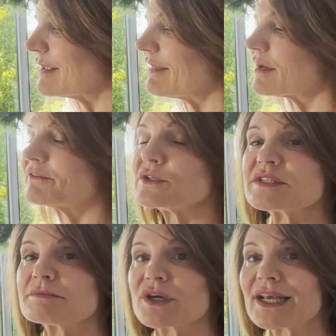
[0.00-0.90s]
I think I've
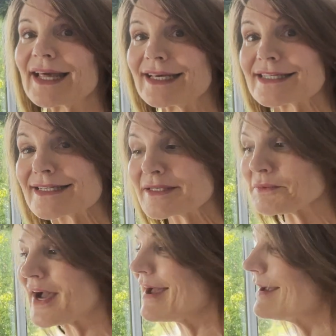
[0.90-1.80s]
used them on lantern
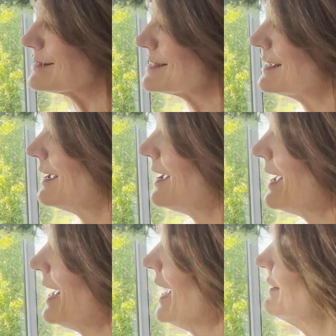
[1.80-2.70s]
swags,
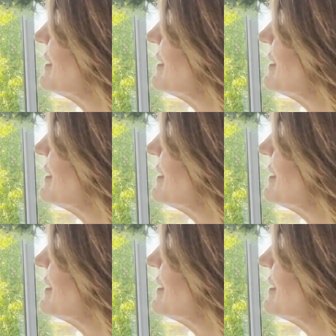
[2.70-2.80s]
and